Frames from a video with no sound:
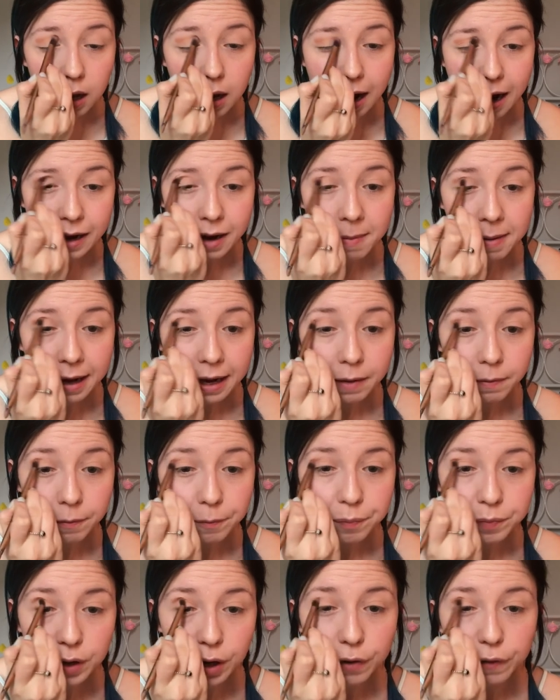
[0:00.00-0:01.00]
And I mean,
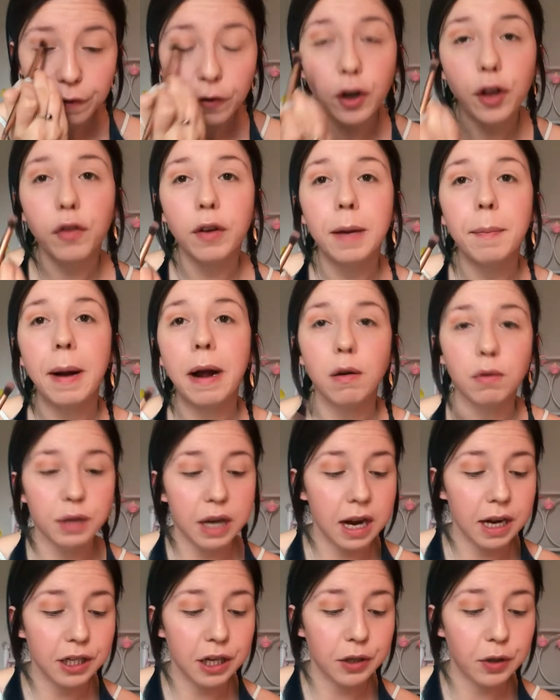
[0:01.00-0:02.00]
for a £3
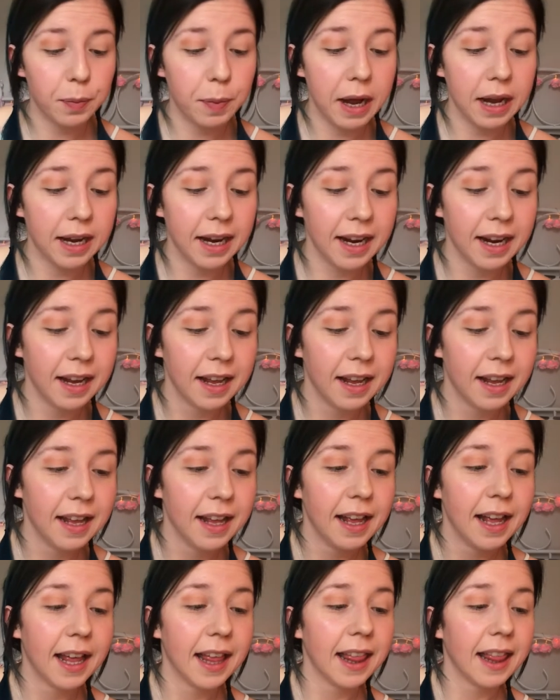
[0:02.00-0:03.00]
eyeshadow palette,
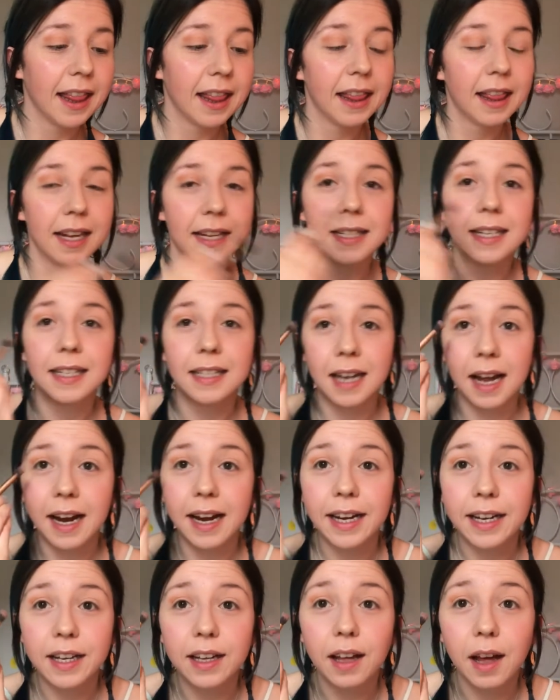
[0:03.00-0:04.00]
this is
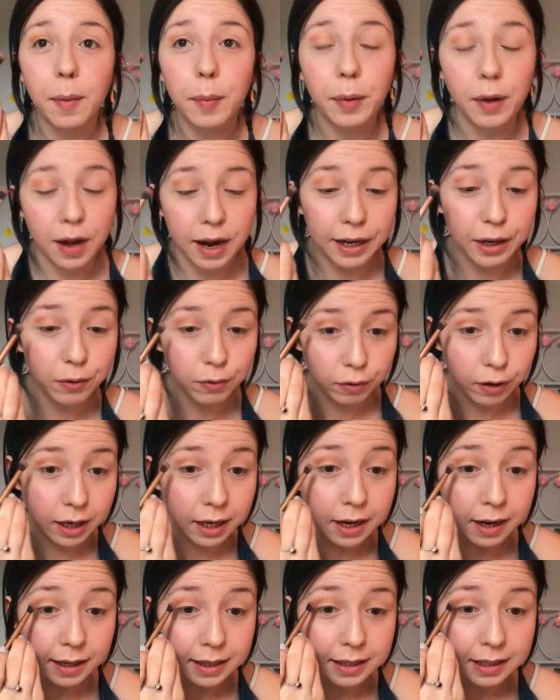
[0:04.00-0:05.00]
like applying
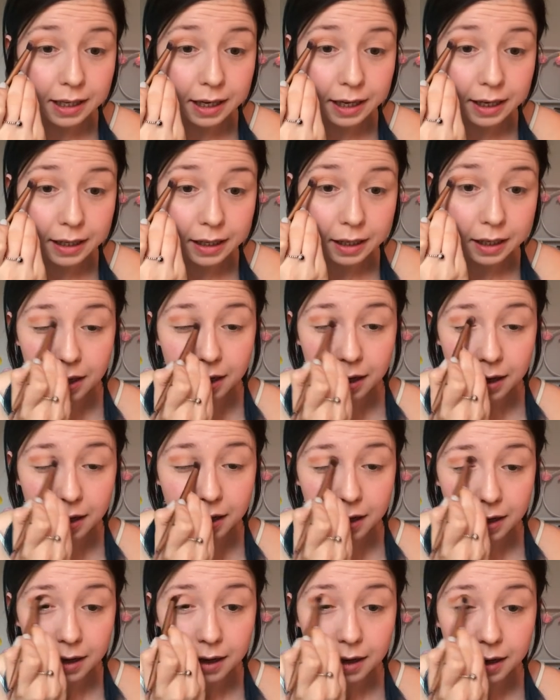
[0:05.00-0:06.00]
really nicely.
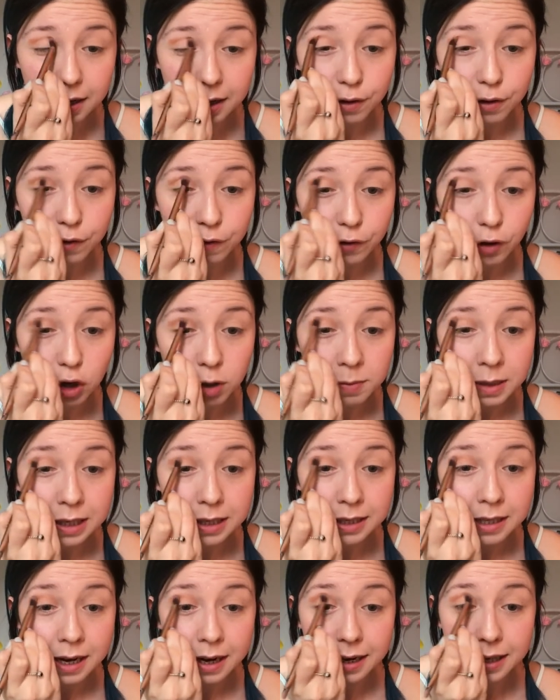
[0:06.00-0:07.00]
The
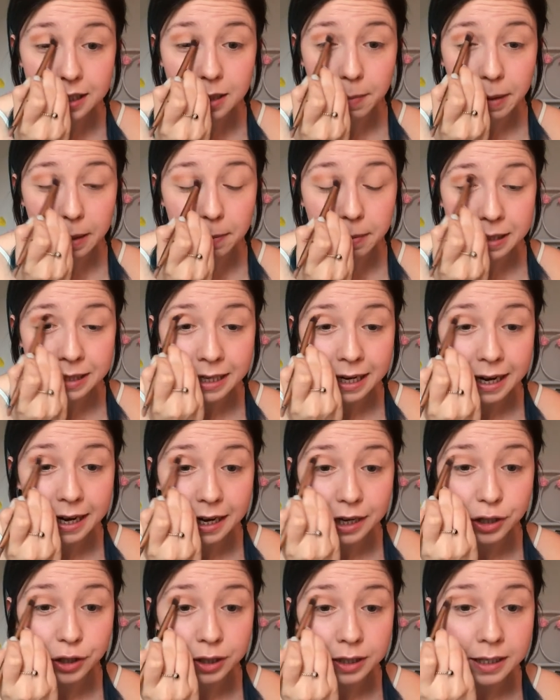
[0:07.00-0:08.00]
formula's nice, the
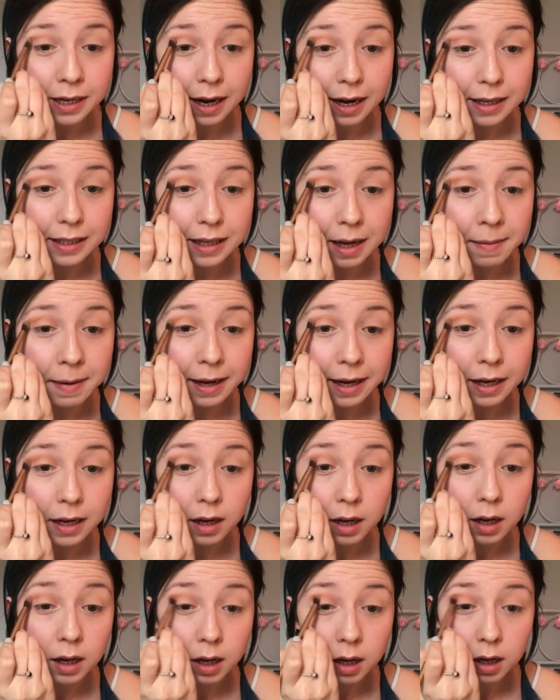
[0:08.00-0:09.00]
pigmentation's nice. I mean,
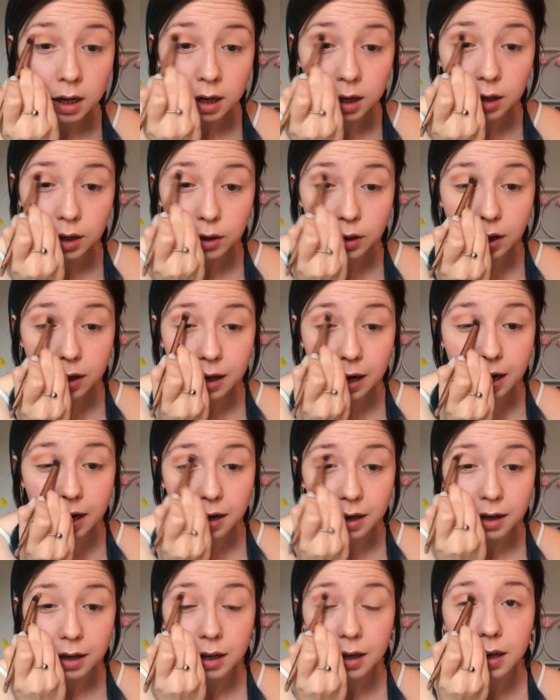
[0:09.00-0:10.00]
look at
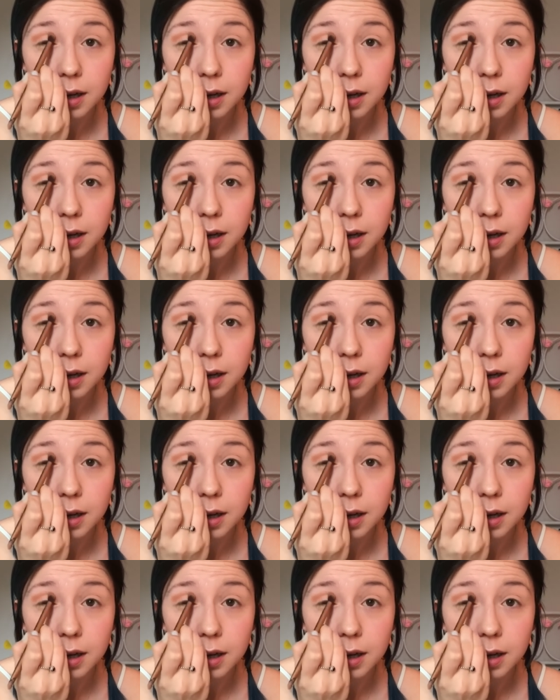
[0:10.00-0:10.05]
that.